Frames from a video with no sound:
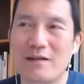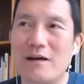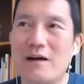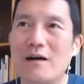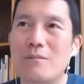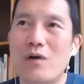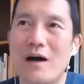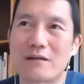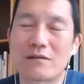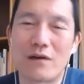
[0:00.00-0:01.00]
uh,
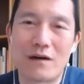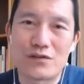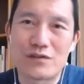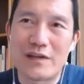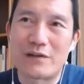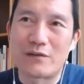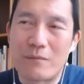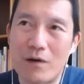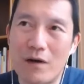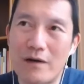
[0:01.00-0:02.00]
product launch,
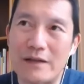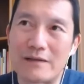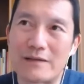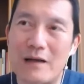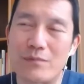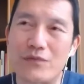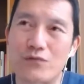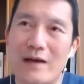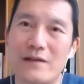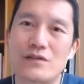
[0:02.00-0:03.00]
internet marketing type of
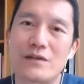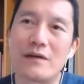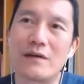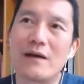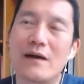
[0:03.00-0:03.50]
strategy,